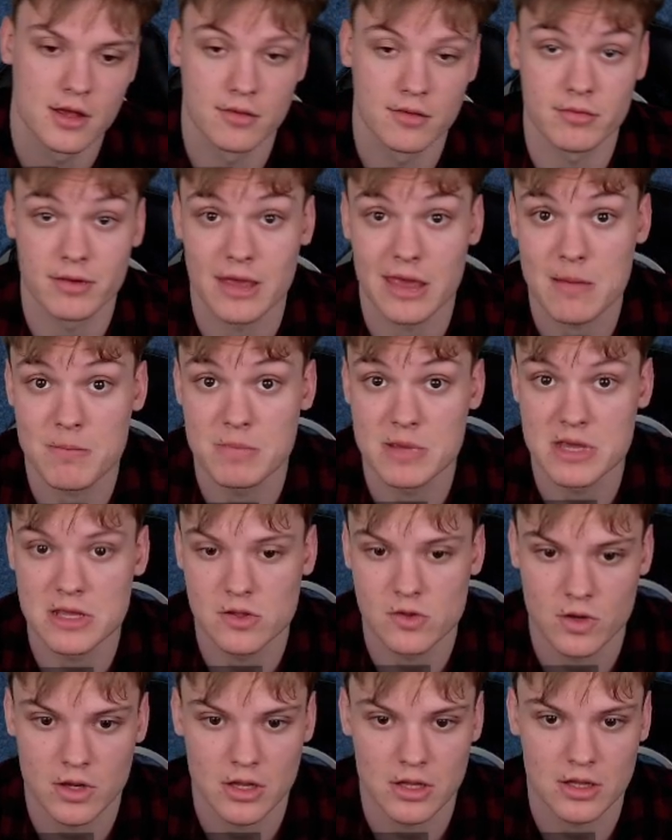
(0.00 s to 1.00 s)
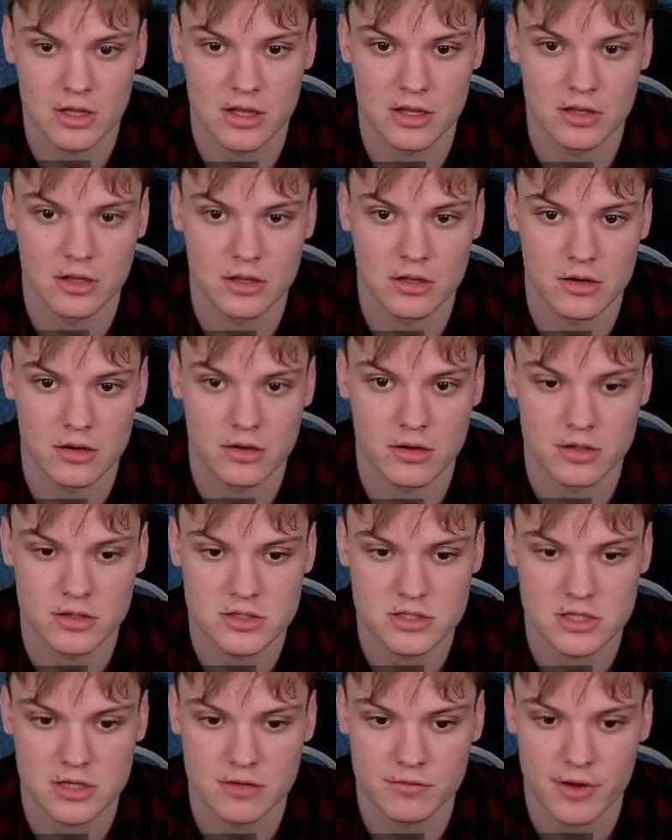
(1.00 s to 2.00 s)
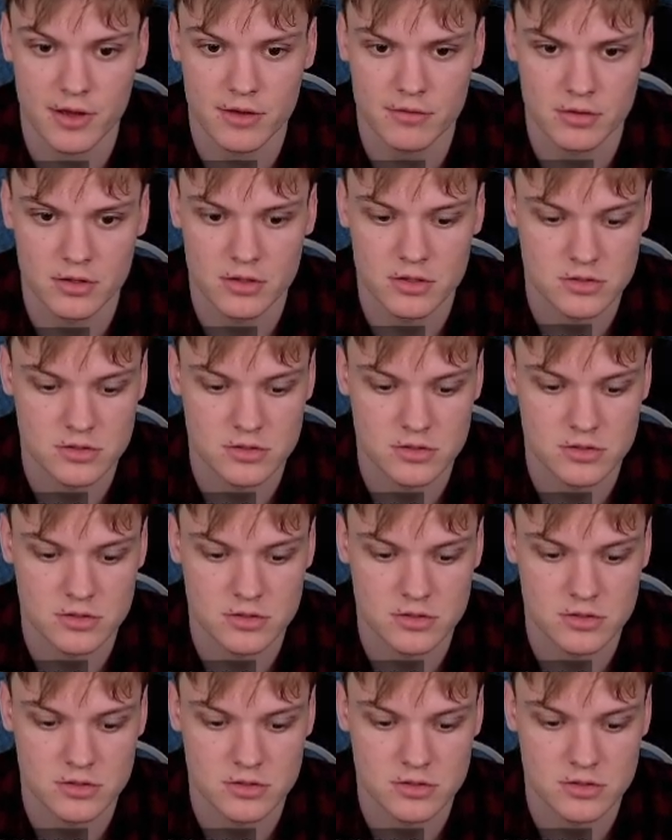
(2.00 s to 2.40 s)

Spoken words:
via b3 and then c5.